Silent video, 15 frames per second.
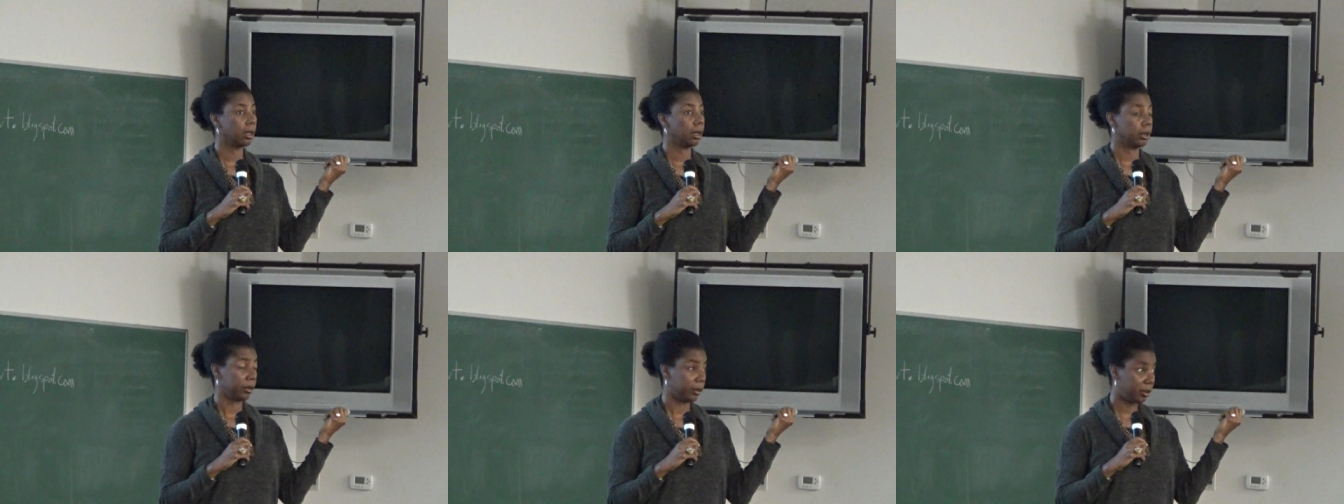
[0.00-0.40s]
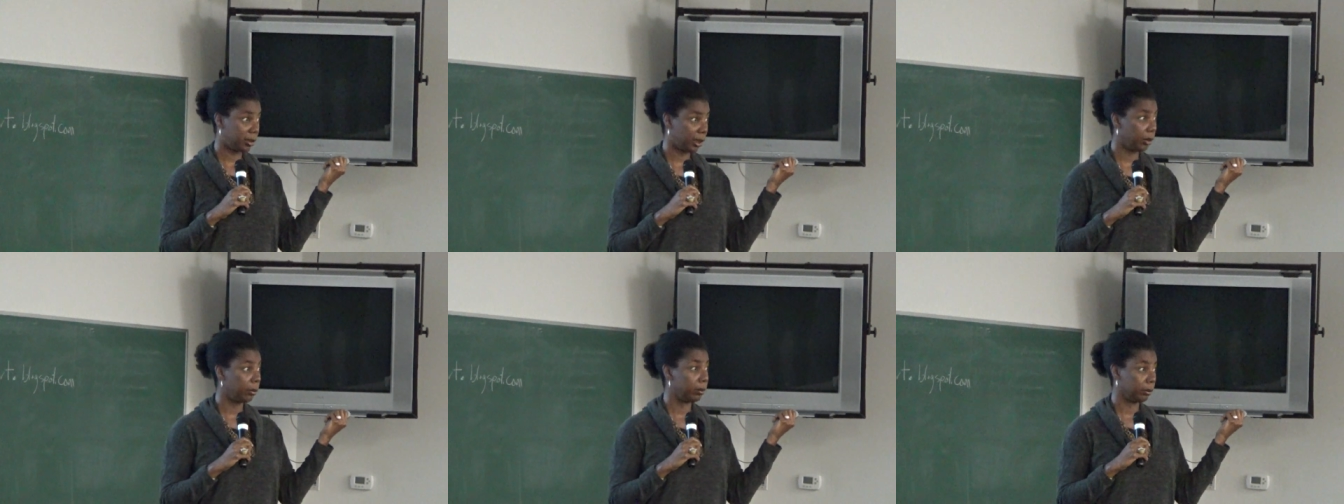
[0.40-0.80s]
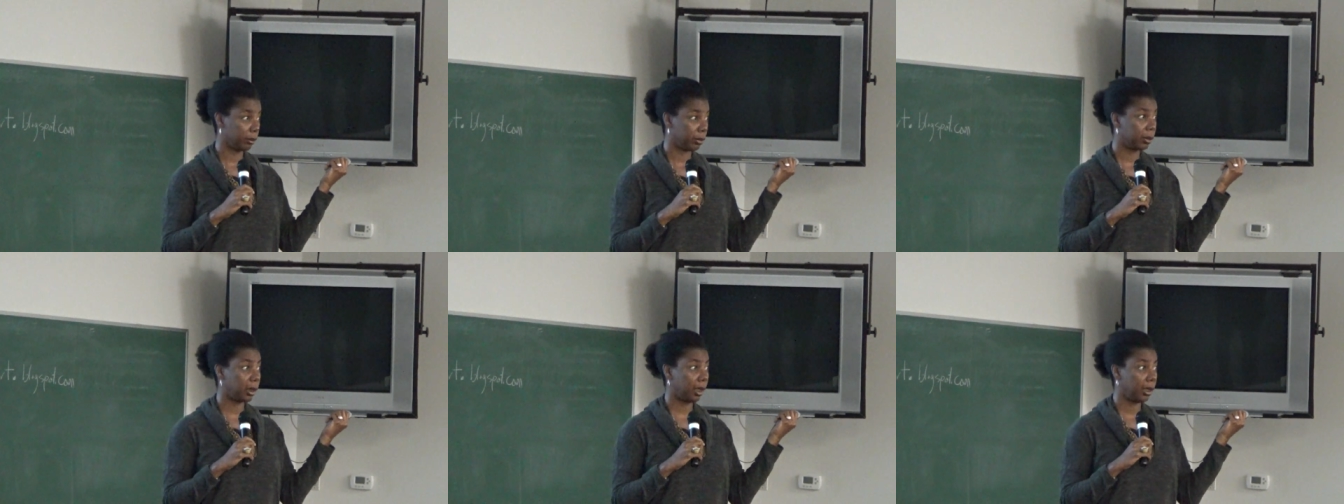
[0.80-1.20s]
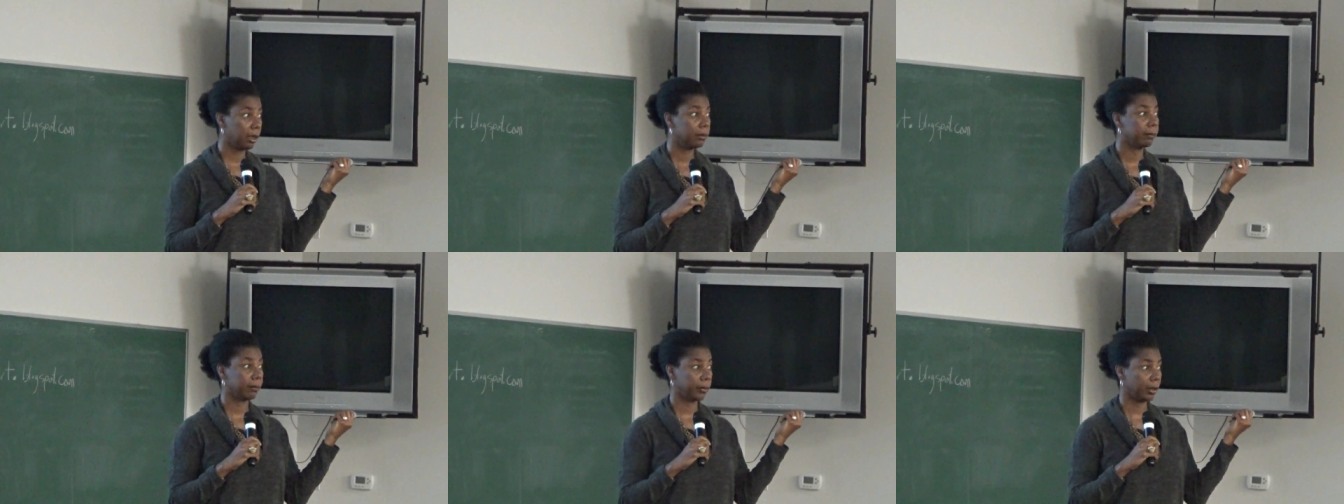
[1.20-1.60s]
See, see,
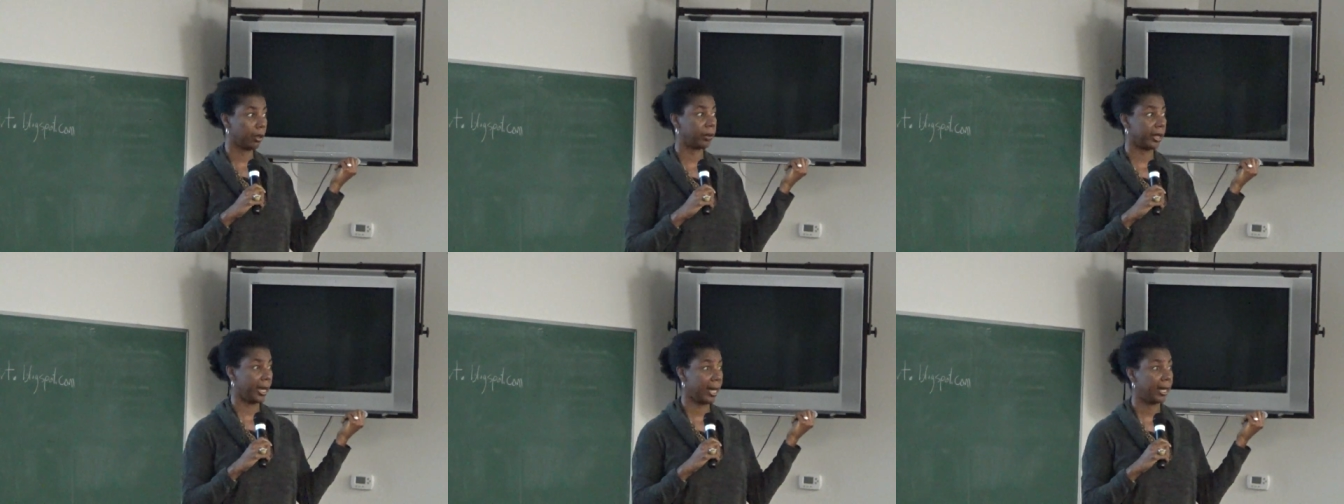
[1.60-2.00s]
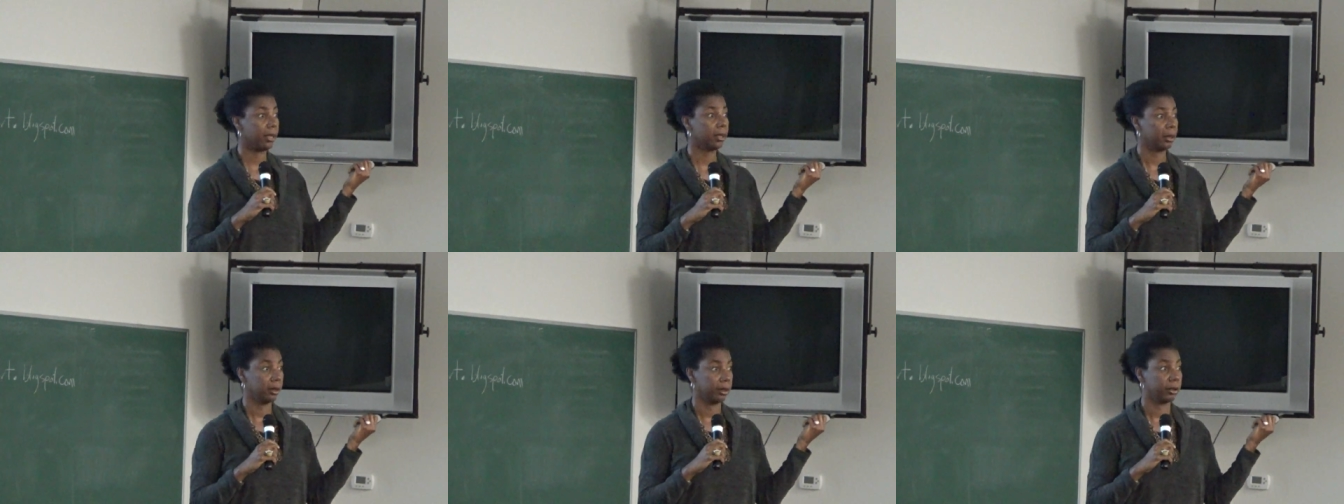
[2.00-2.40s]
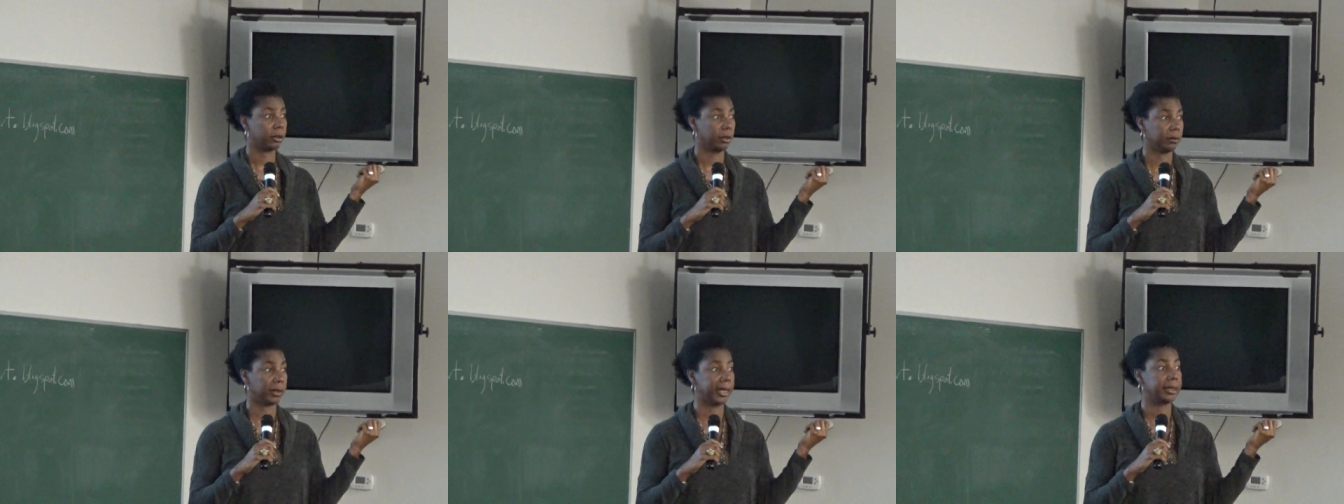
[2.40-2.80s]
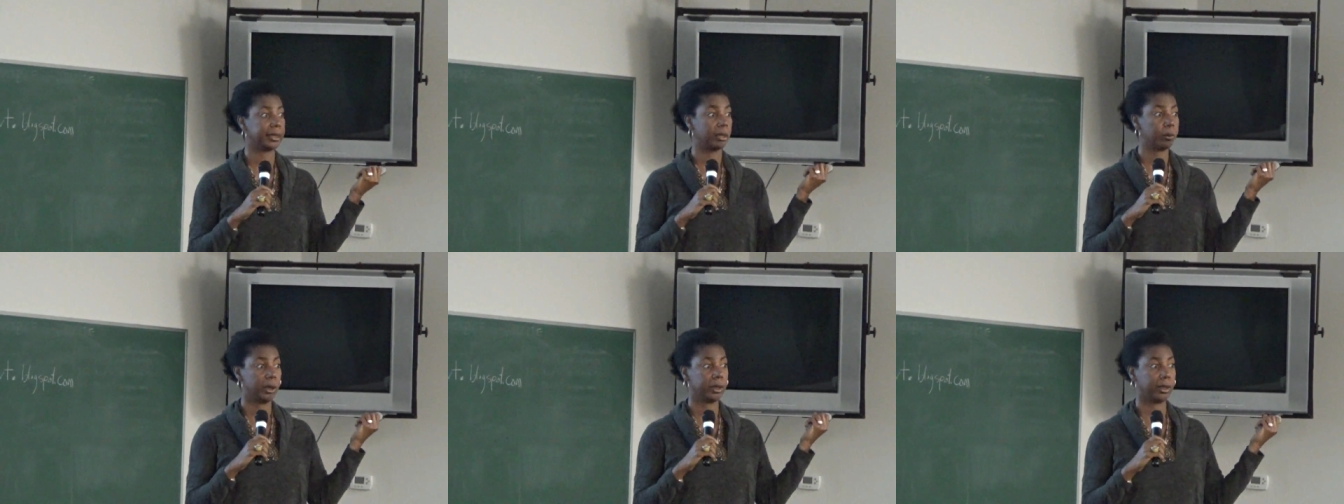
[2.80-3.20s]
okay? So late
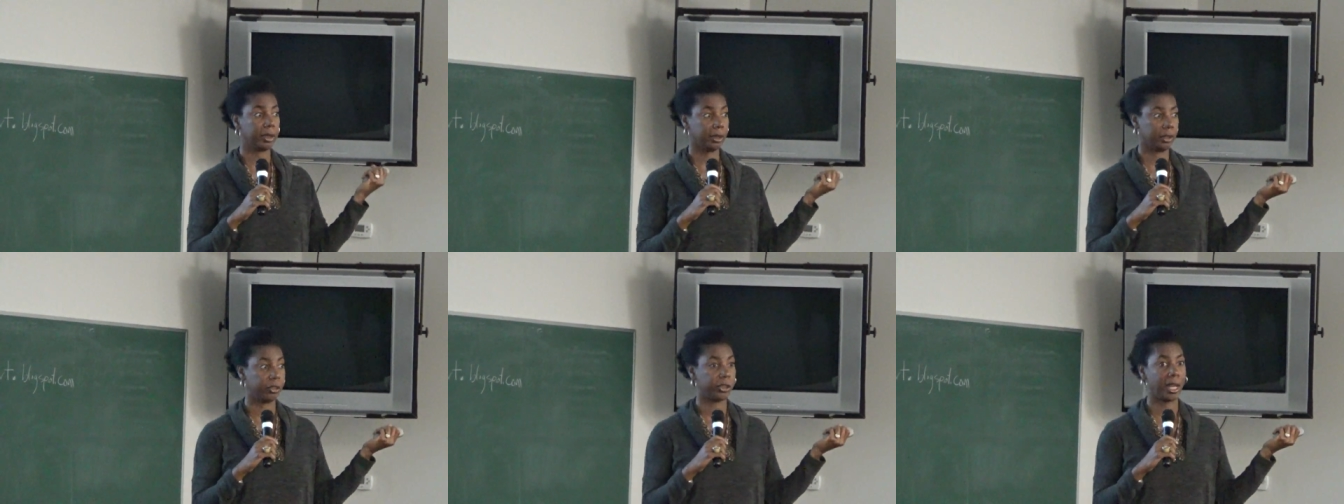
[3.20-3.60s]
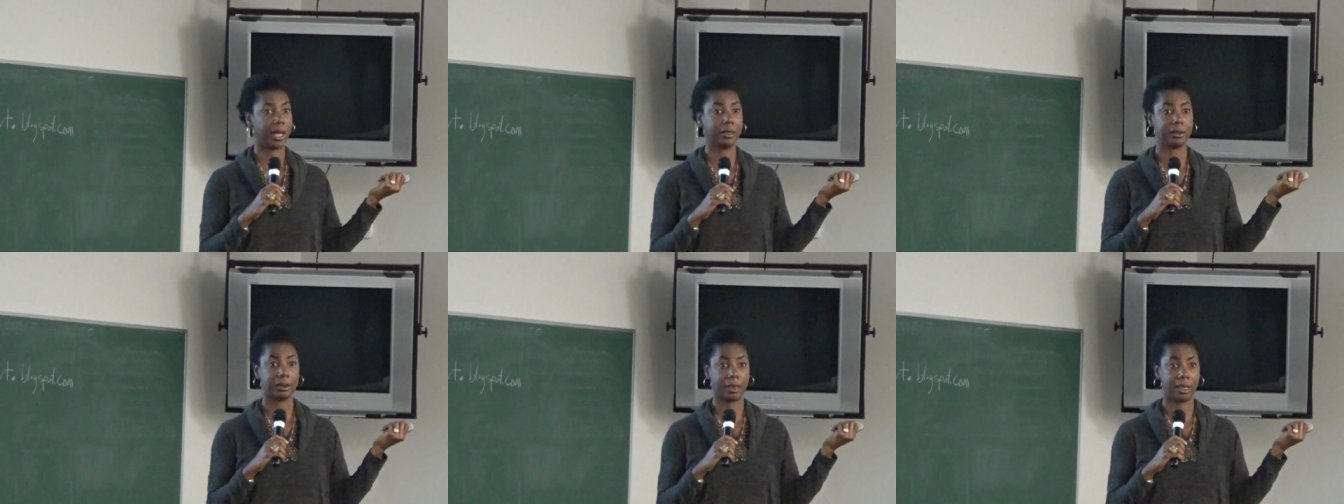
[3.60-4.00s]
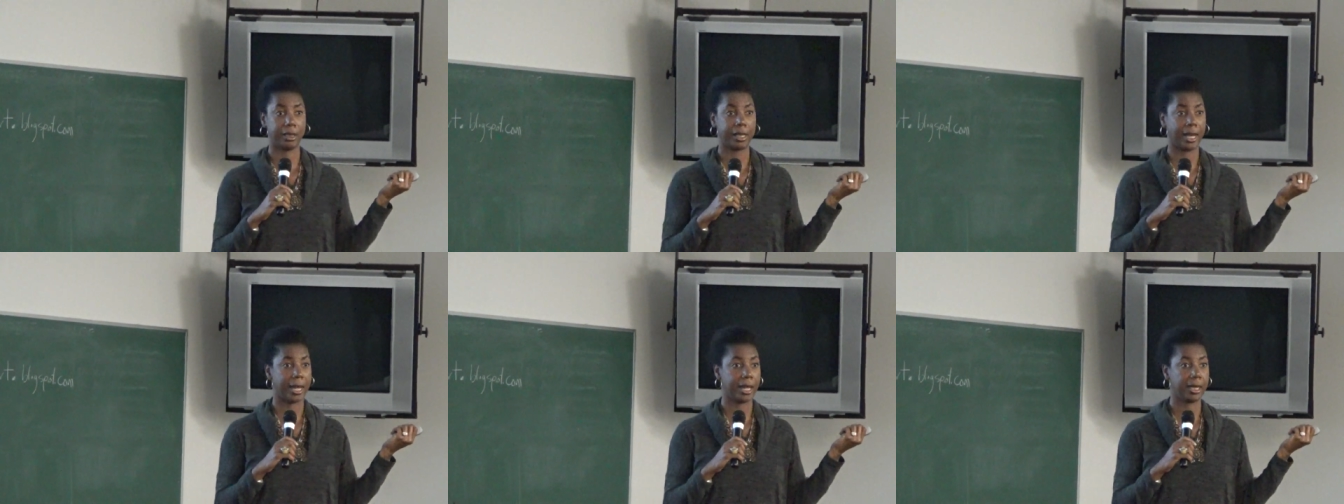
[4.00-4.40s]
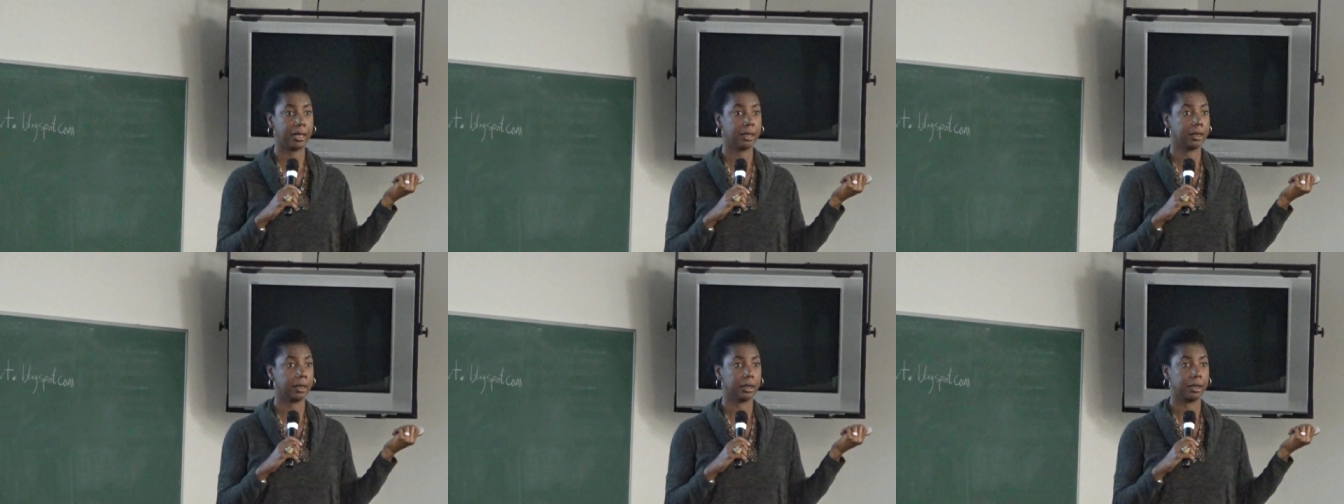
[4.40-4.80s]
they've been thinking John Sunday,